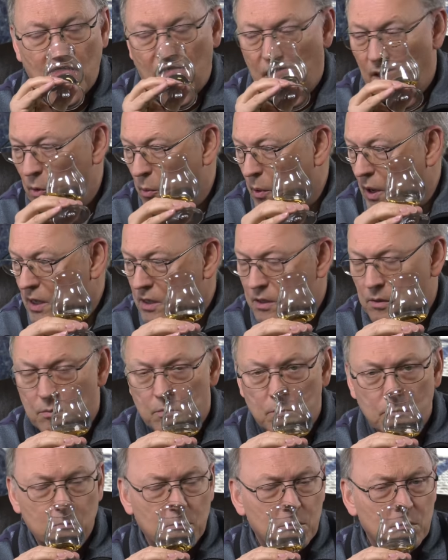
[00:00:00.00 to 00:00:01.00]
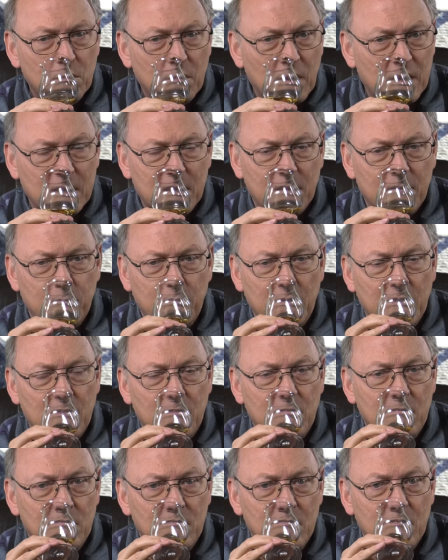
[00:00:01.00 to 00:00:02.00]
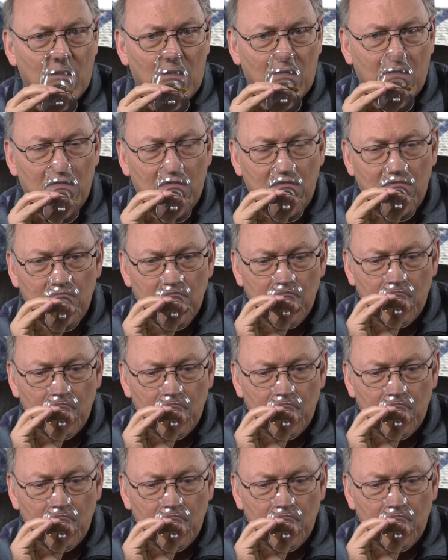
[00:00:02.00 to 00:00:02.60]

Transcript: Otherwise, it must have been darker.